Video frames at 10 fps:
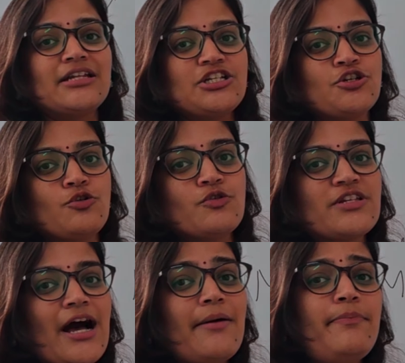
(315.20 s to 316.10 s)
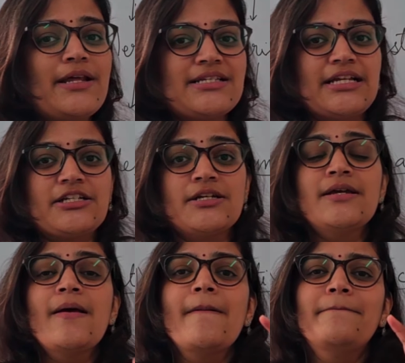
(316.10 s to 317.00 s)
tissues are present.
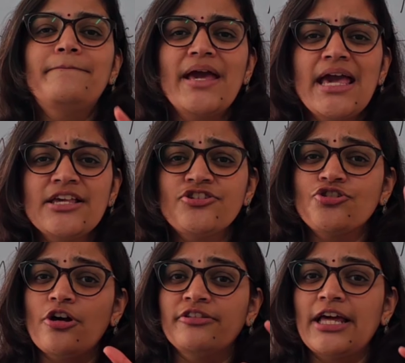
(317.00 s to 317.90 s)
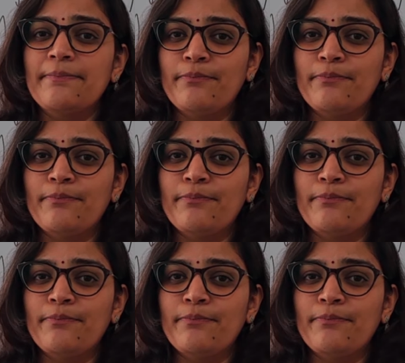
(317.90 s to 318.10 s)
Based on their